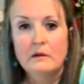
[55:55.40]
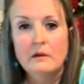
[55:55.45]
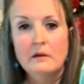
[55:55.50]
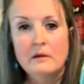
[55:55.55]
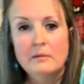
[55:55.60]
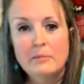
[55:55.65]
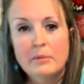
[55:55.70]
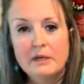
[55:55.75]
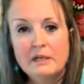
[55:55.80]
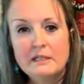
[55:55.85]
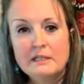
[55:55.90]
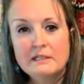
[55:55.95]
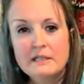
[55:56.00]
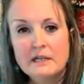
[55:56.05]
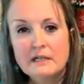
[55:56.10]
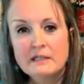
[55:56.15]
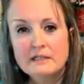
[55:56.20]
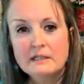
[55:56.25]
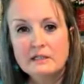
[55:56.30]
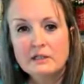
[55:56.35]
But it
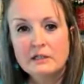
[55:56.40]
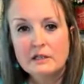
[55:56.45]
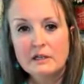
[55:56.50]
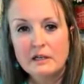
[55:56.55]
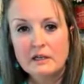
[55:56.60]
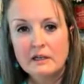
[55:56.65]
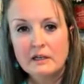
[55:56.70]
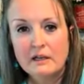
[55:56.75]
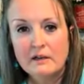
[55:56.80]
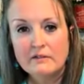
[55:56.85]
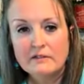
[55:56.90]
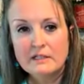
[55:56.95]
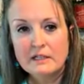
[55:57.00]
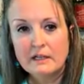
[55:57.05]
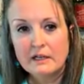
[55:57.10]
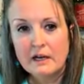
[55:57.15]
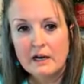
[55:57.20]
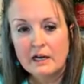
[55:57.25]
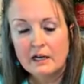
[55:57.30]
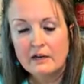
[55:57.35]
does look, it gives it
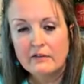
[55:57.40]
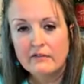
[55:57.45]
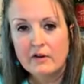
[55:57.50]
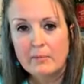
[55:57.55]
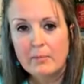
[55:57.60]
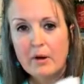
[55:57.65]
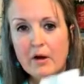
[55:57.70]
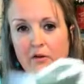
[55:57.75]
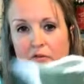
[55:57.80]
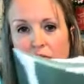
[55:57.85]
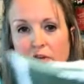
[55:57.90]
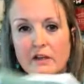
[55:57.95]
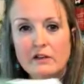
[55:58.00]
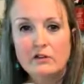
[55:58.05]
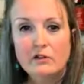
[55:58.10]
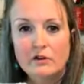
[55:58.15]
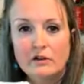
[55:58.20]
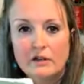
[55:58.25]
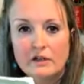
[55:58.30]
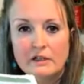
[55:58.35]
kind of a puffy
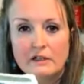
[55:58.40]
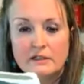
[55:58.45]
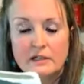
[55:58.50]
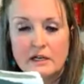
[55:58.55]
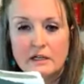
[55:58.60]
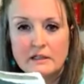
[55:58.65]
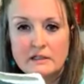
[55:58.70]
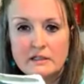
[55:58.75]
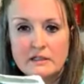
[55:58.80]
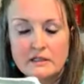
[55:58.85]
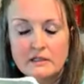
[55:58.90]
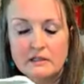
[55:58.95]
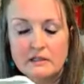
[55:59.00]
look, it does.